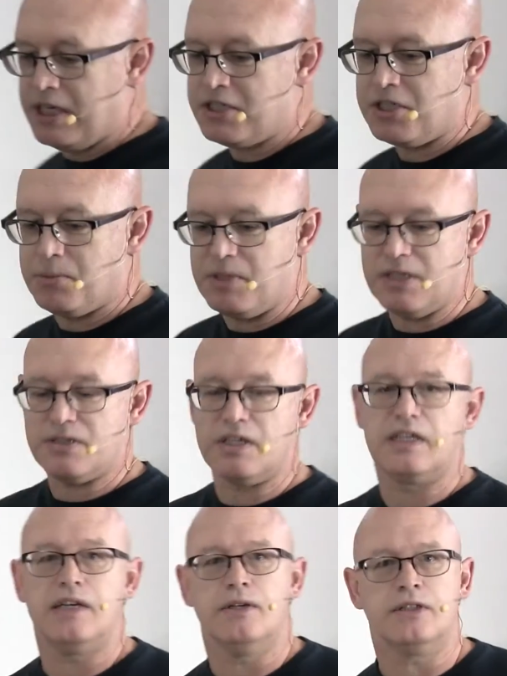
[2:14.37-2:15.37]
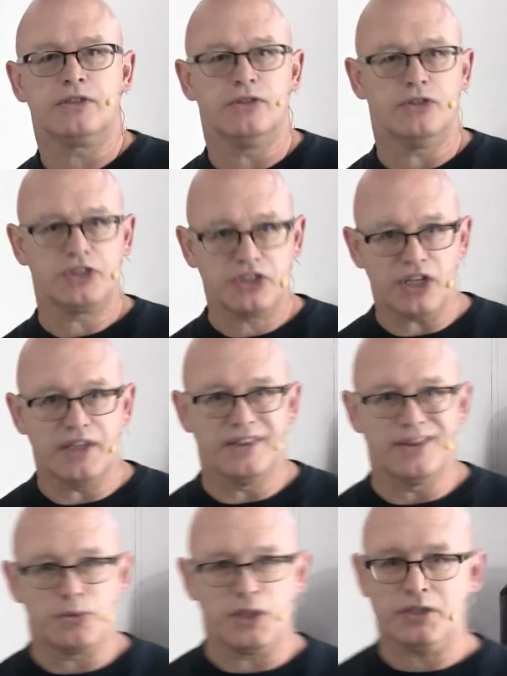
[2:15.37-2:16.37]
actually means the character
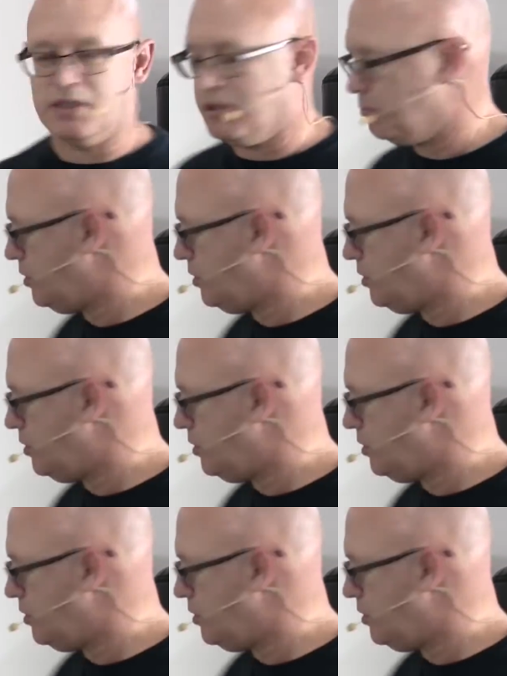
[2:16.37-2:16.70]
sun thrusting